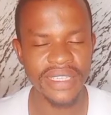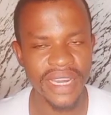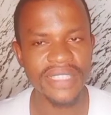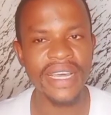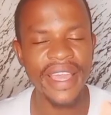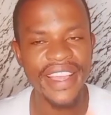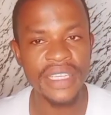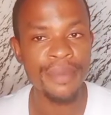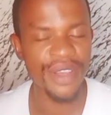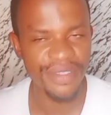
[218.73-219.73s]
less than
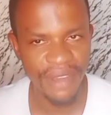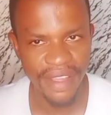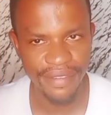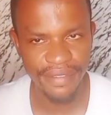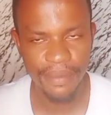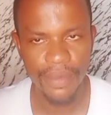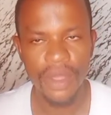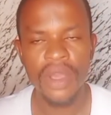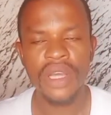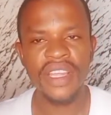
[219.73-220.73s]
18.5.
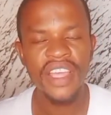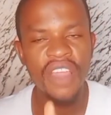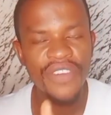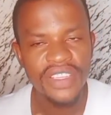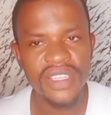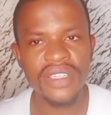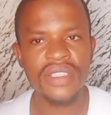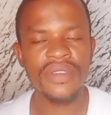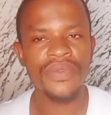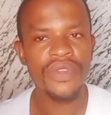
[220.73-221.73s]
Now, if it
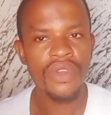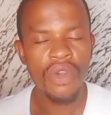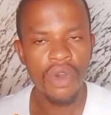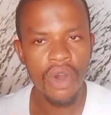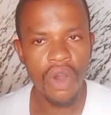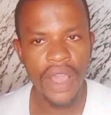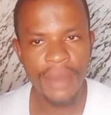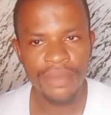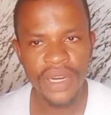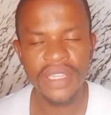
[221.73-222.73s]
is
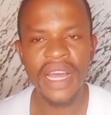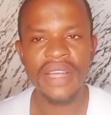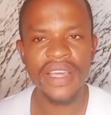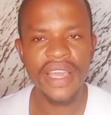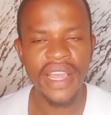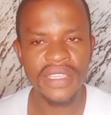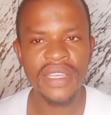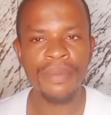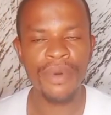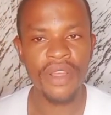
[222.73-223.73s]
greater than
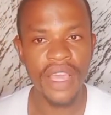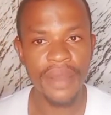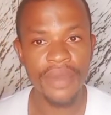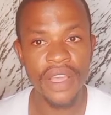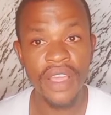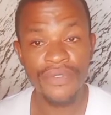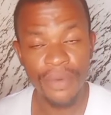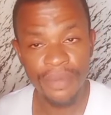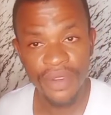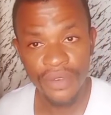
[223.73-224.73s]
18, if
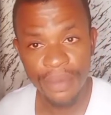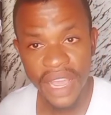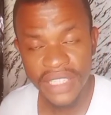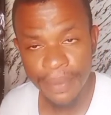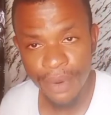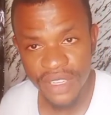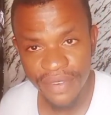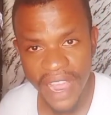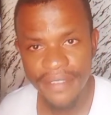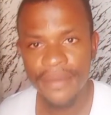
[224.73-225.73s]
from
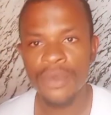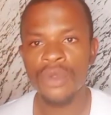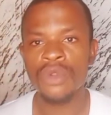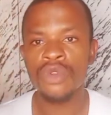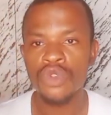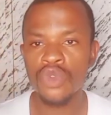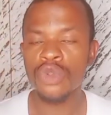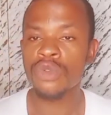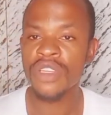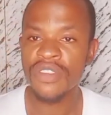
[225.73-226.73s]
18.5 to
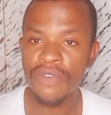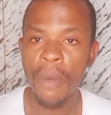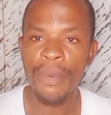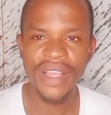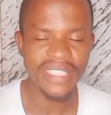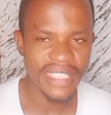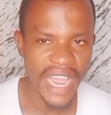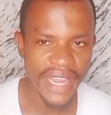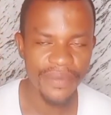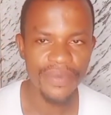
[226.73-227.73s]

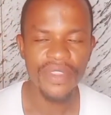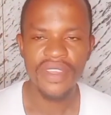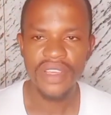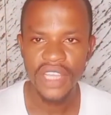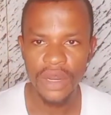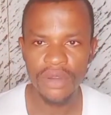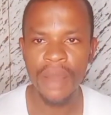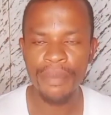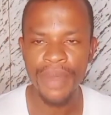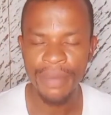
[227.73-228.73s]
24.9
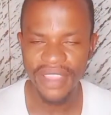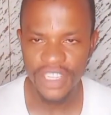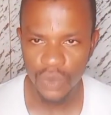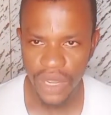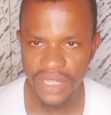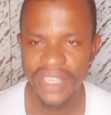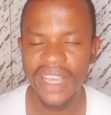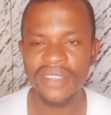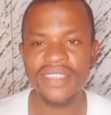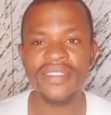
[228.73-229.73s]
kilogram per meter squared,
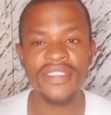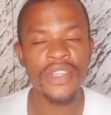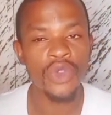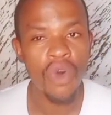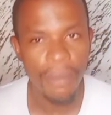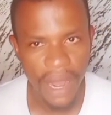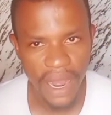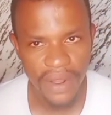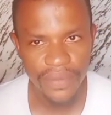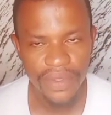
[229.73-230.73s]
it is
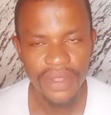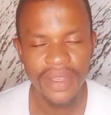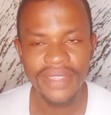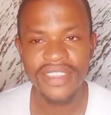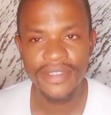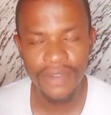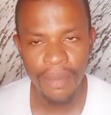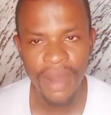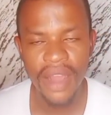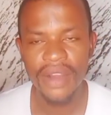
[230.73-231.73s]
normal. It is
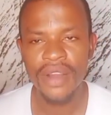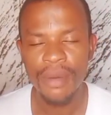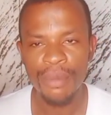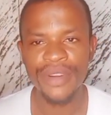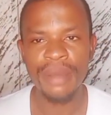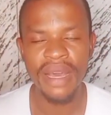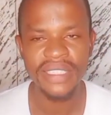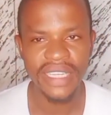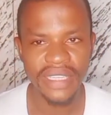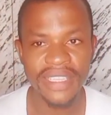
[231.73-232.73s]
normal body
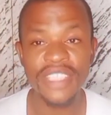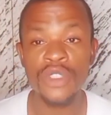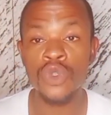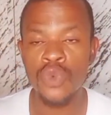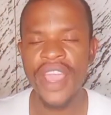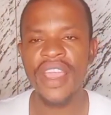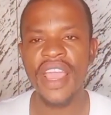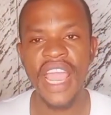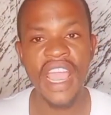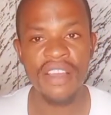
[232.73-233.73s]
mass index. That is where
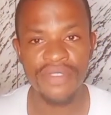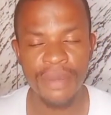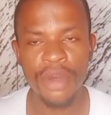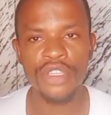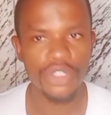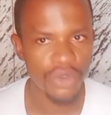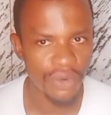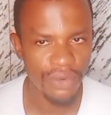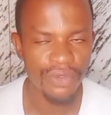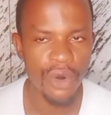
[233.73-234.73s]
everybody
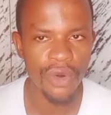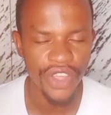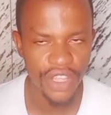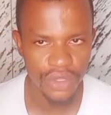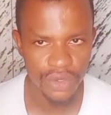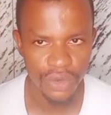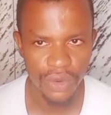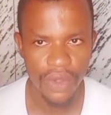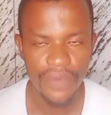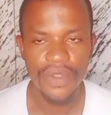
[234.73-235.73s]
should fall into.
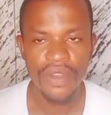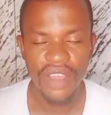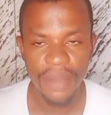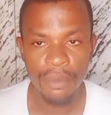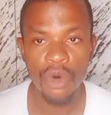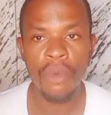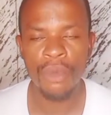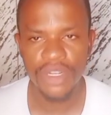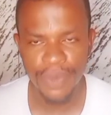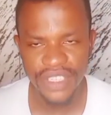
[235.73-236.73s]

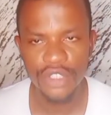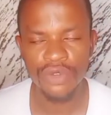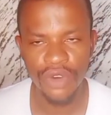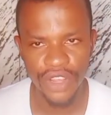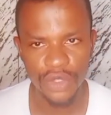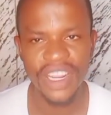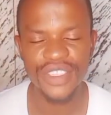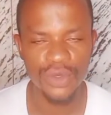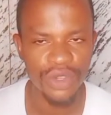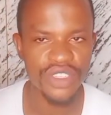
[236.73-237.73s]
Most persons should fall into. That
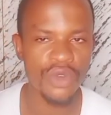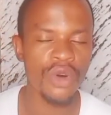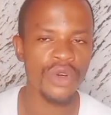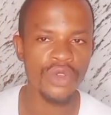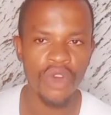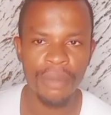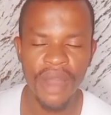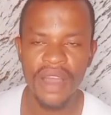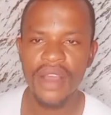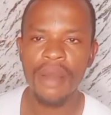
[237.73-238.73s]
is what is called
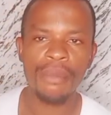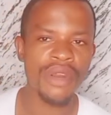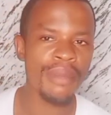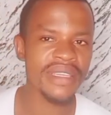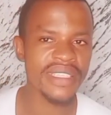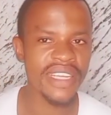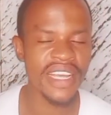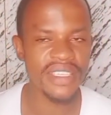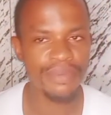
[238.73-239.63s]
normal body mass index. That's